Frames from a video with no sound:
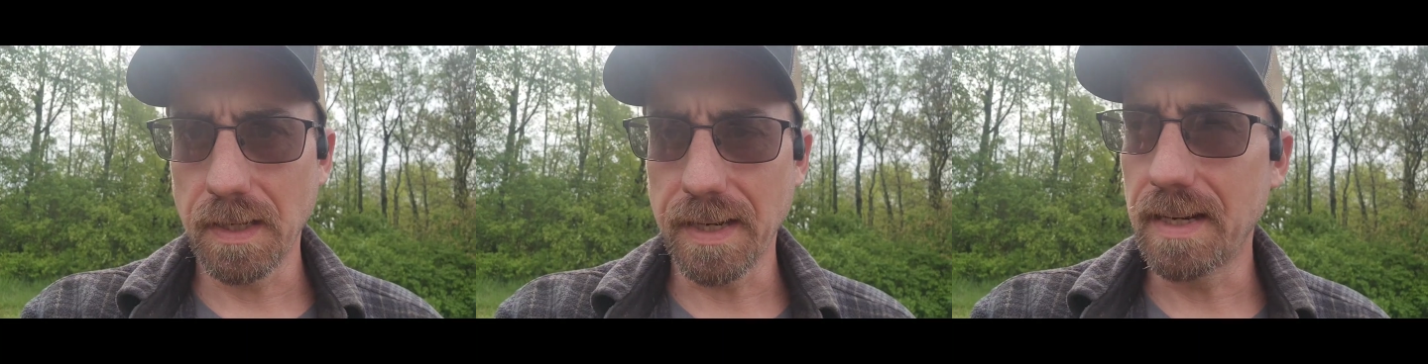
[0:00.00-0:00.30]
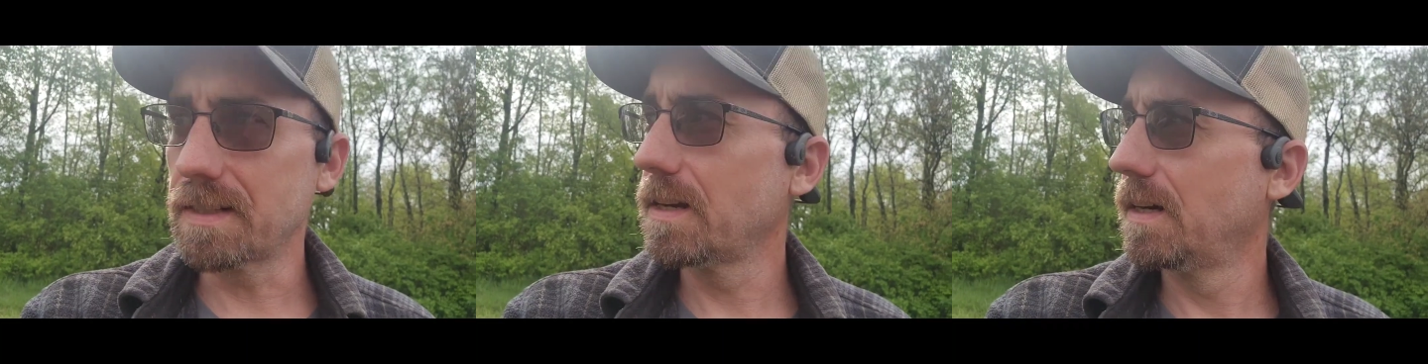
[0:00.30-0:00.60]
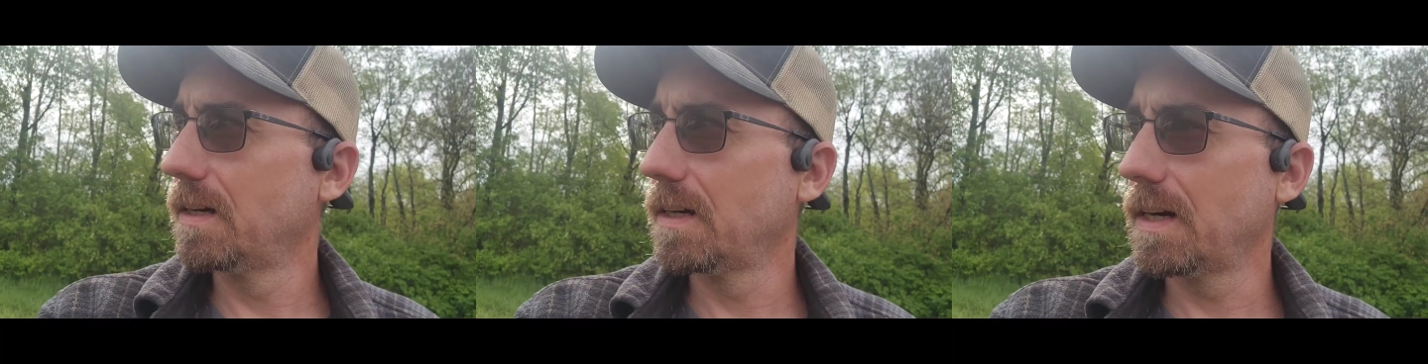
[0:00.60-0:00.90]
Hey guys,
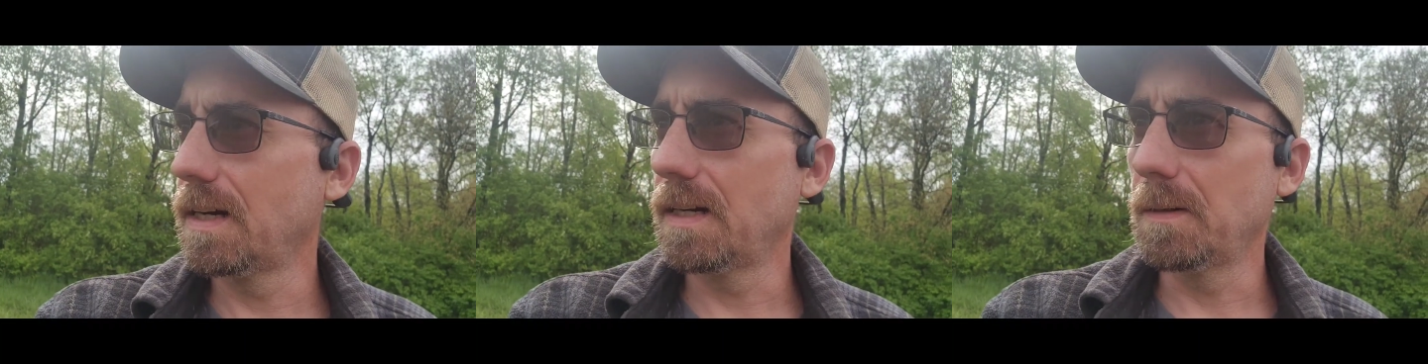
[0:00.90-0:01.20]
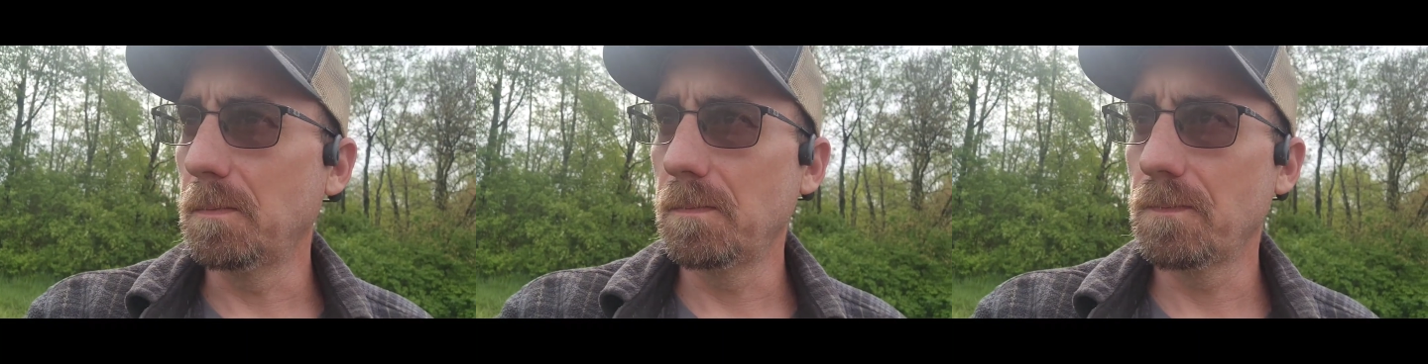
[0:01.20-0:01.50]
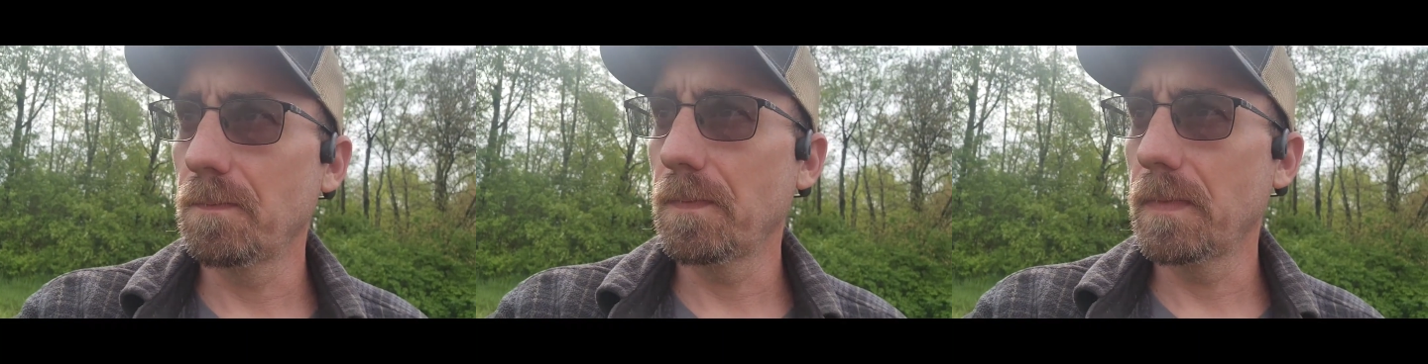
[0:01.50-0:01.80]
um,
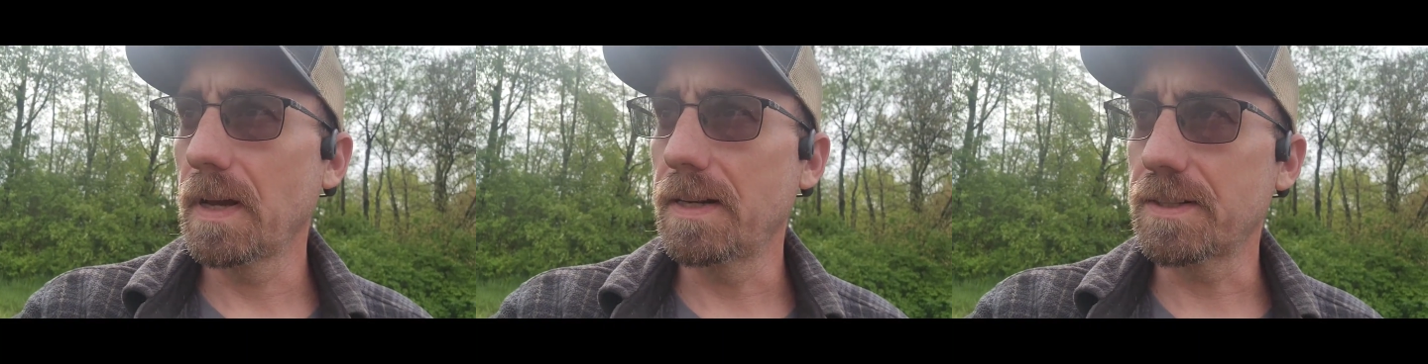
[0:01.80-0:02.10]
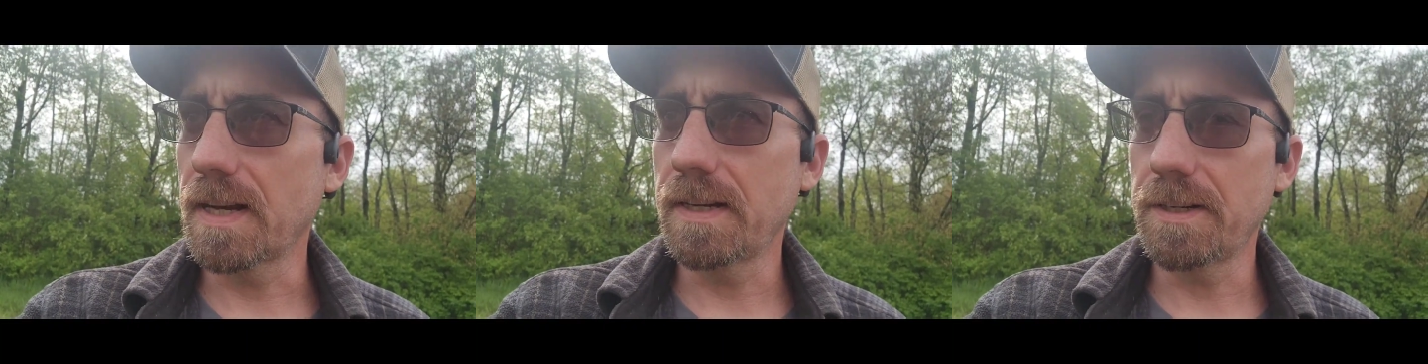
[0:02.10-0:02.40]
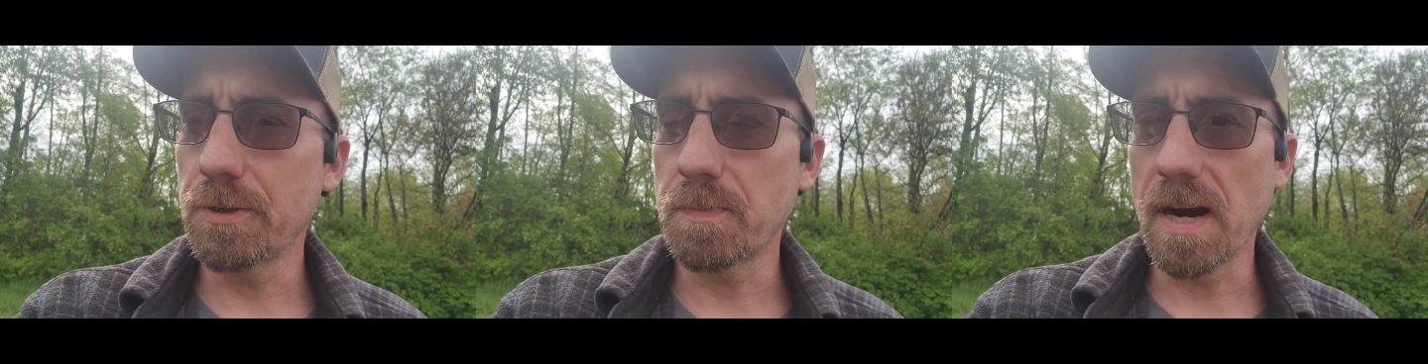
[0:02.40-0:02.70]
I decided to
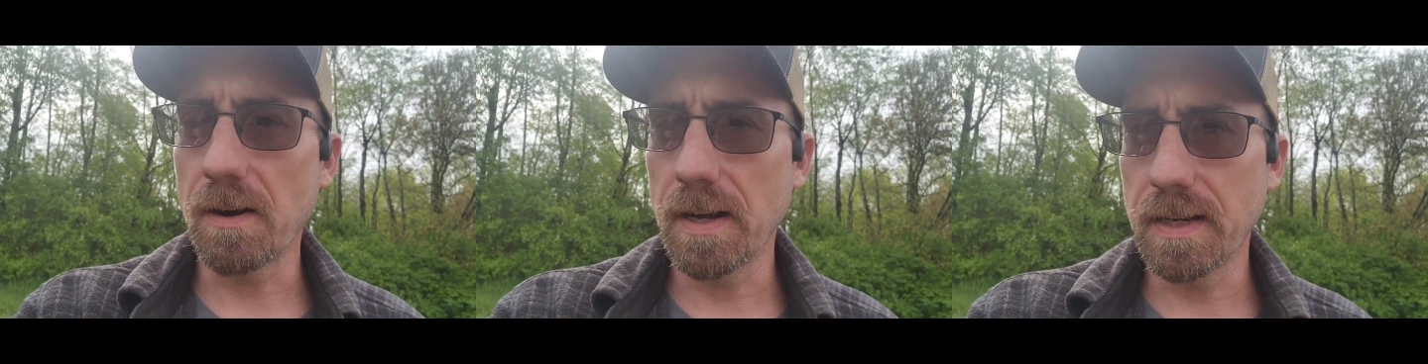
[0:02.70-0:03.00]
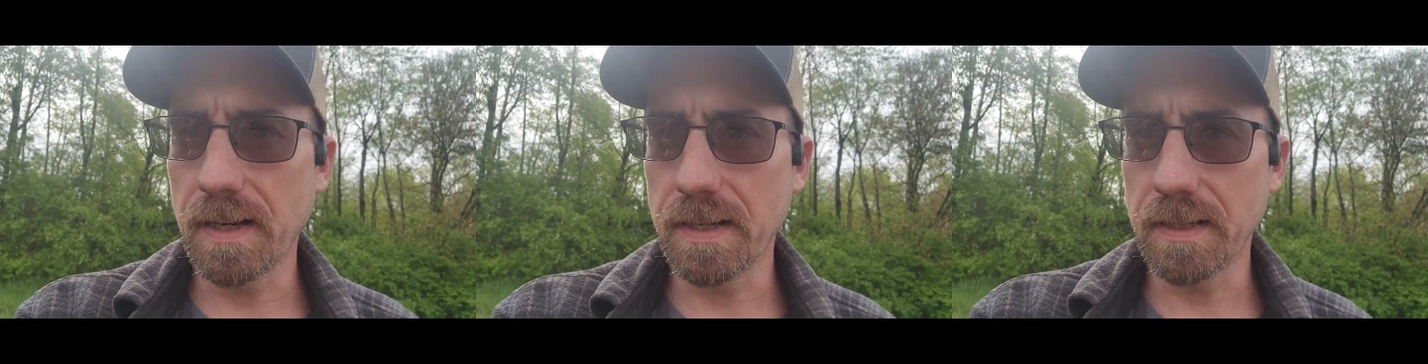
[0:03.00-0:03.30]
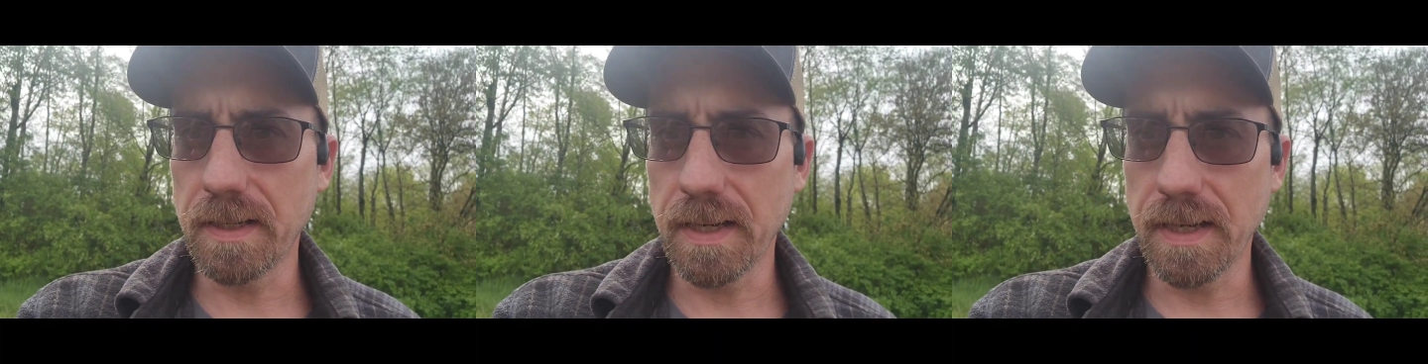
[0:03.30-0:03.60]
do some arrowhead
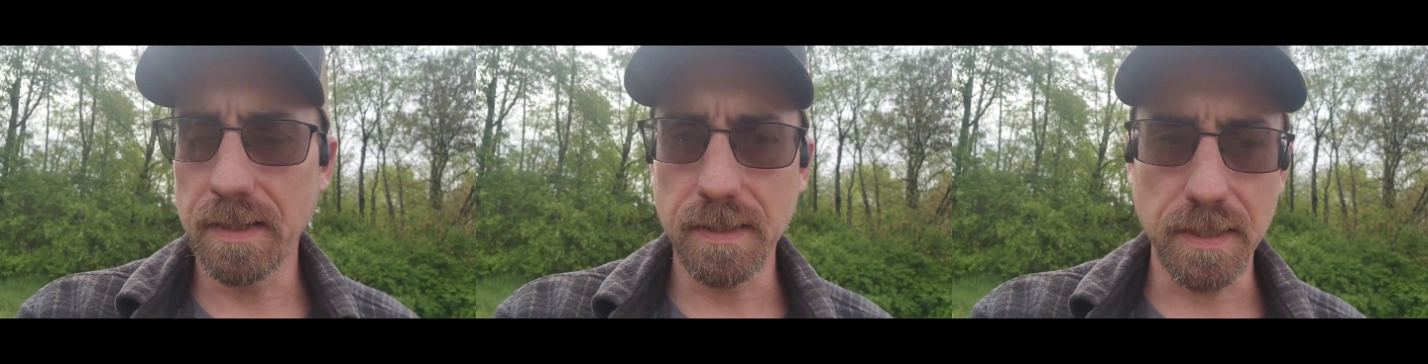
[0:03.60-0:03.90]
hunting today.